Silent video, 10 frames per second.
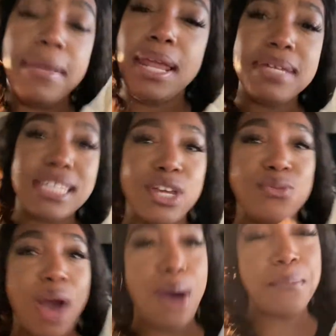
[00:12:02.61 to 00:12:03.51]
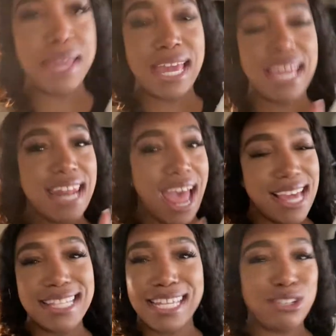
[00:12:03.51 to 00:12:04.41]
But let me tell you how being
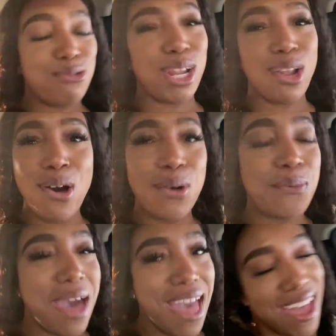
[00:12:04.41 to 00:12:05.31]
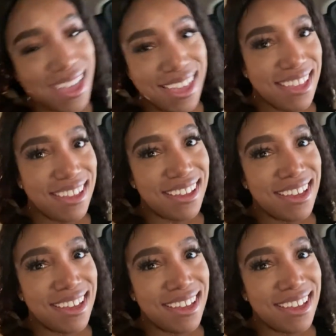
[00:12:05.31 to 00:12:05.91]
nice gets you a long way.